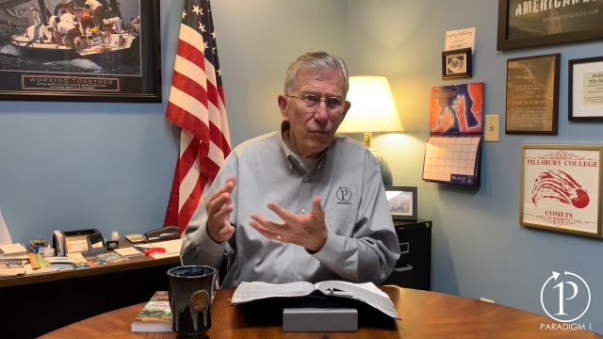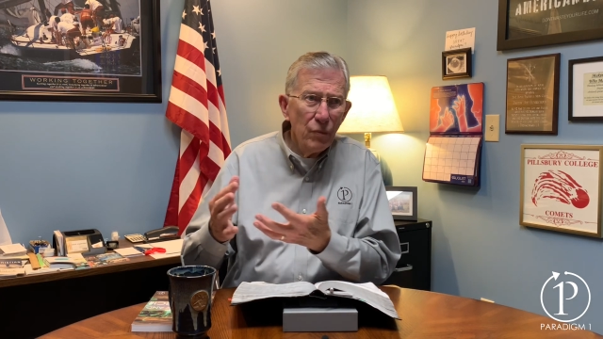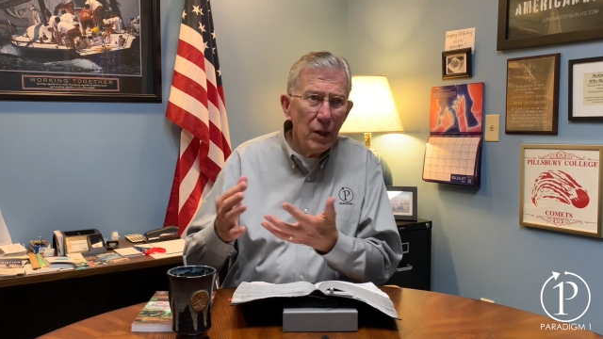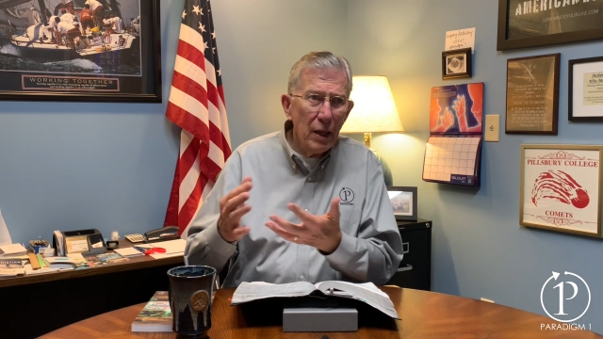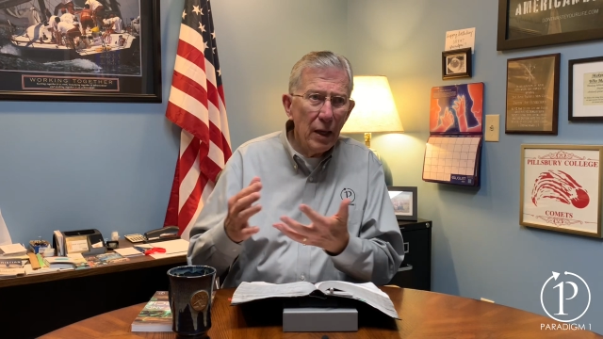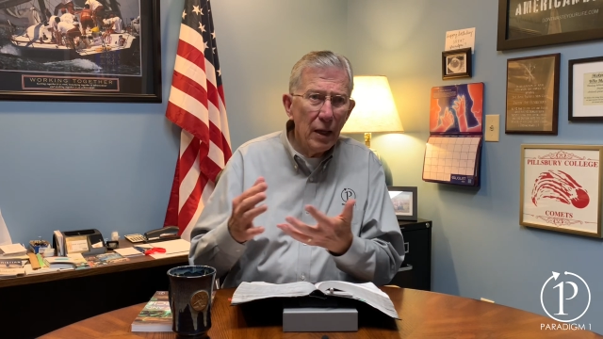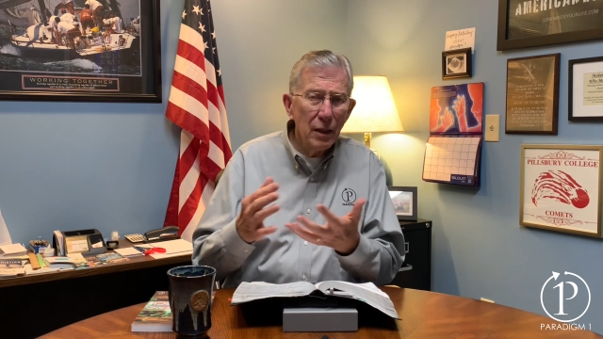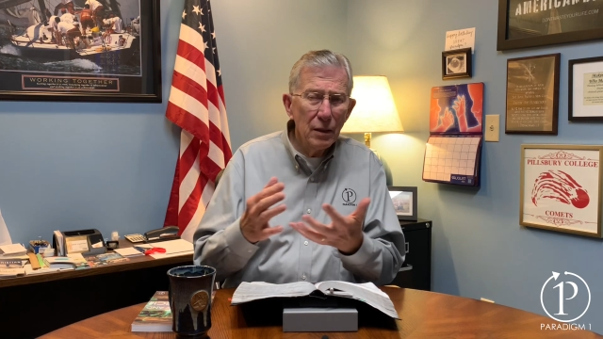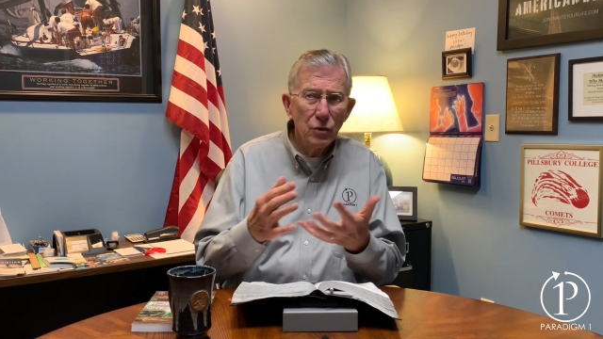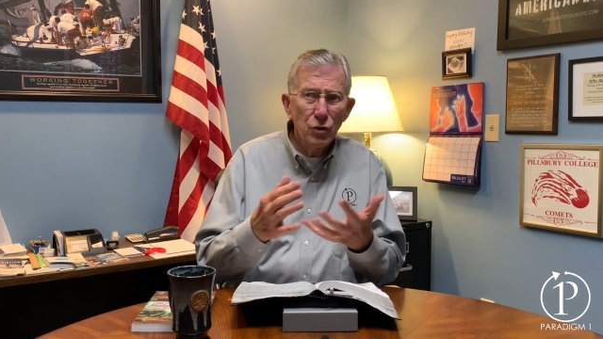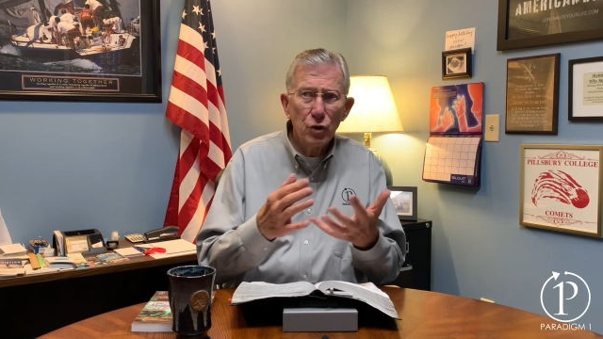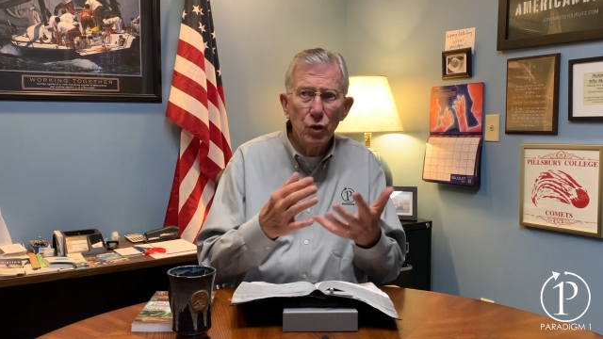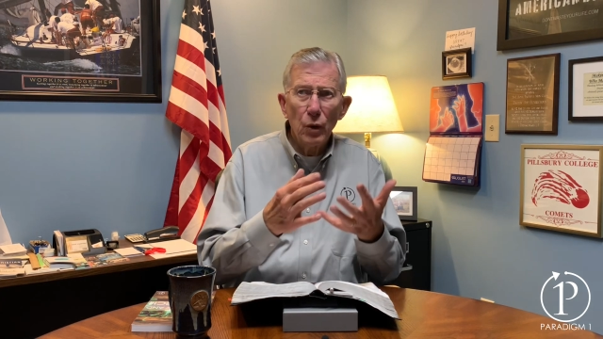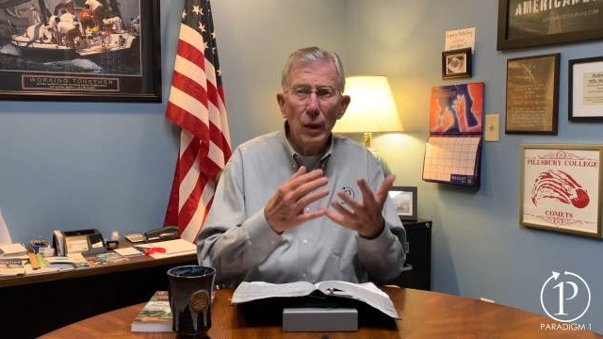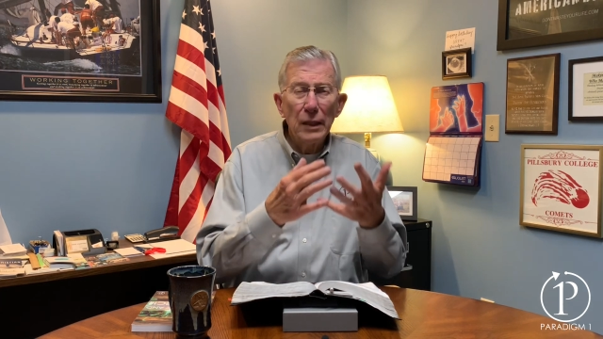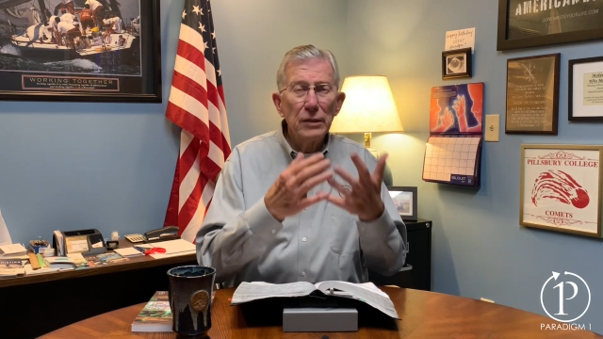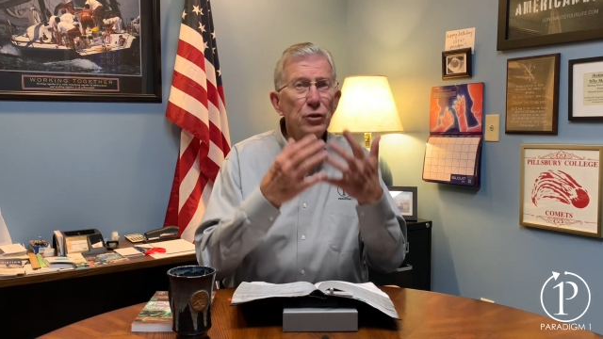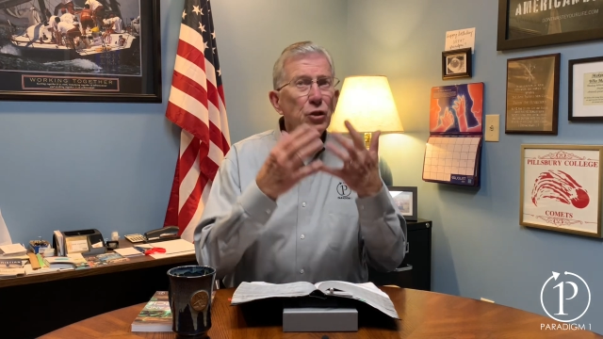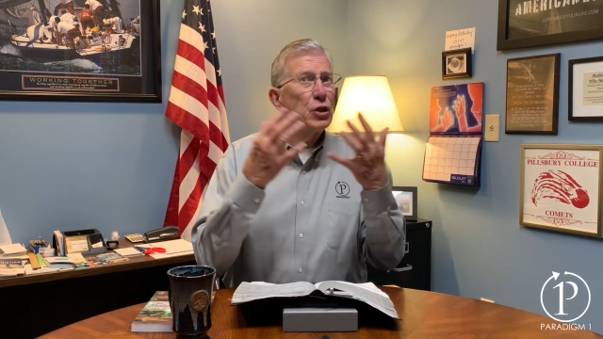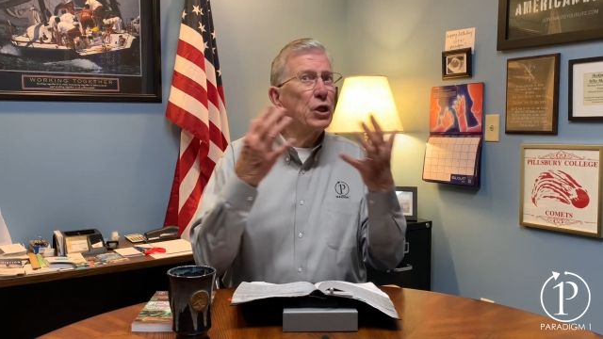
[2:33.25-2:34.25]
And so
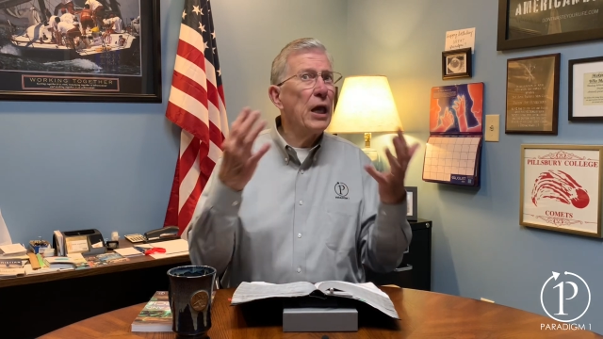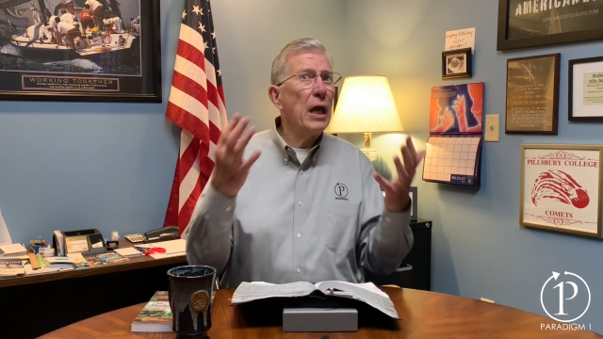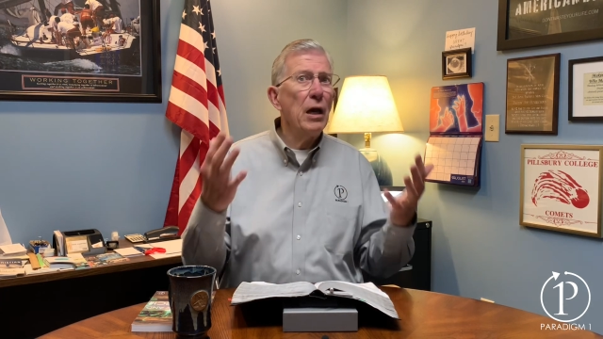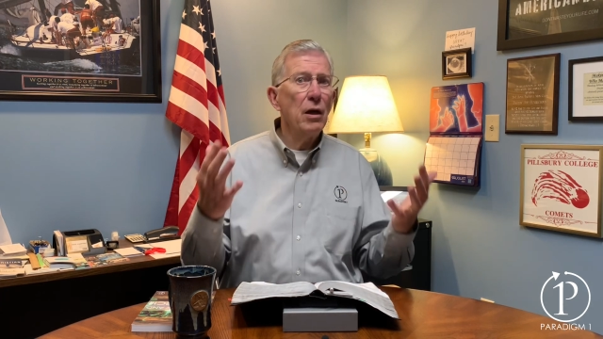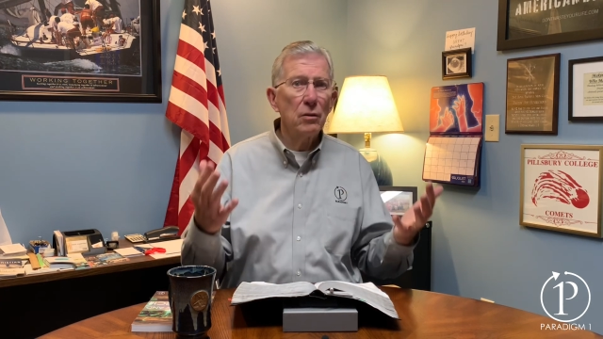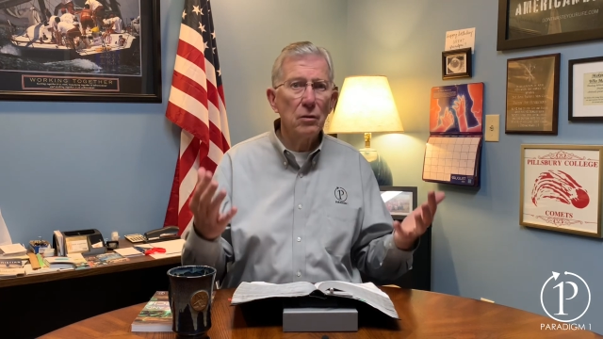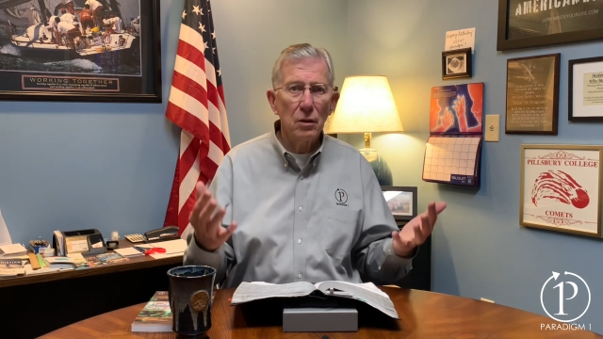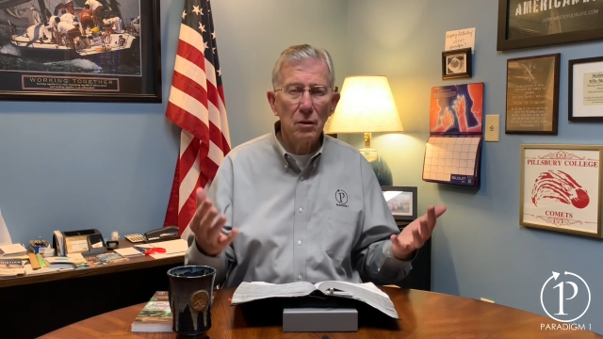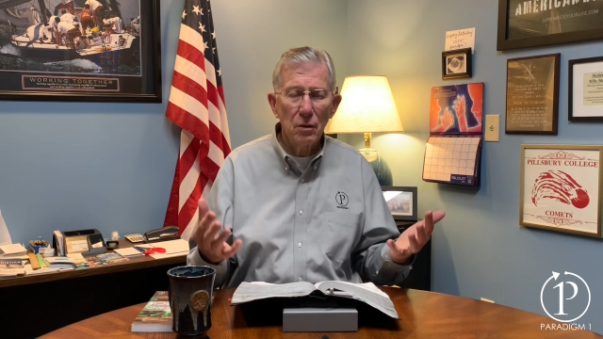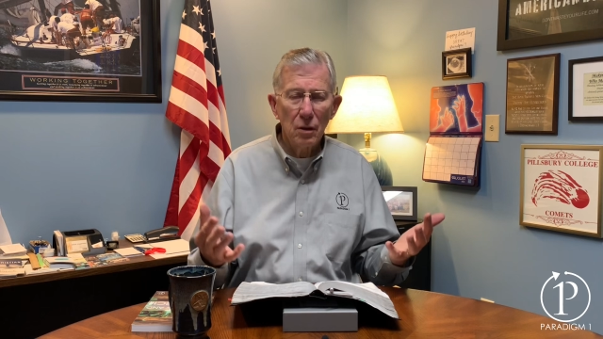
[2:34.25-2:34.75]
I just counted